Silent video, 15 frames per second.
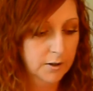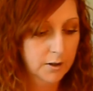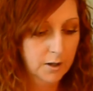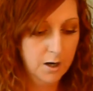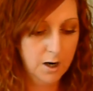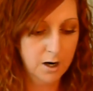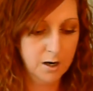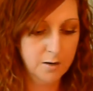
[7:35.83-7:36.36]

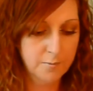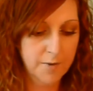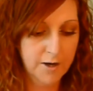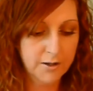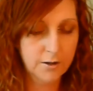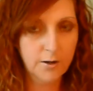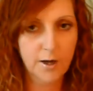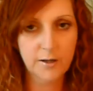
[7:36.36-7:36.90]
I
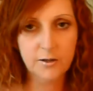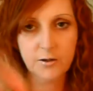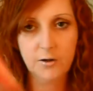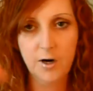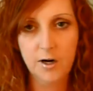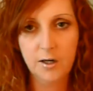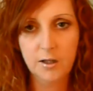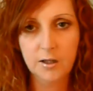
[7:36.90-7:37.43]
do like to try
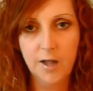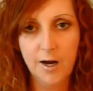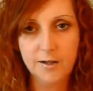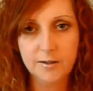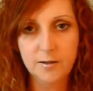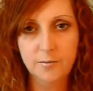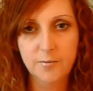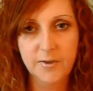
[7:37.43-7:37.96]
to collect
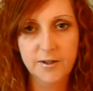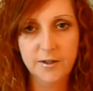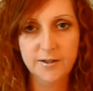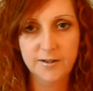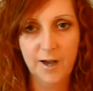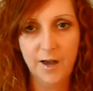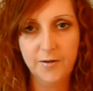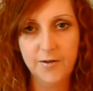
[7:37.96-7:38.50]
them, but the
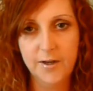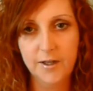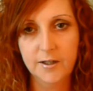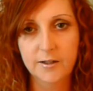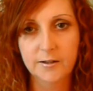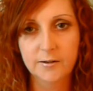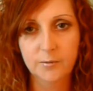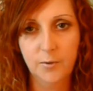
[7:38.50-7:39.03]
sad thing
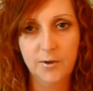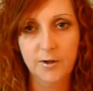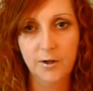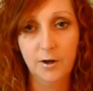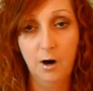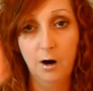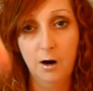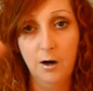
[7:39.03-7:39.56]
is when they're
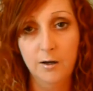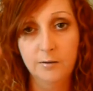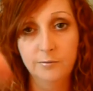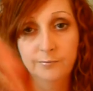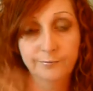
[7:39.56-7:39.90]
gone,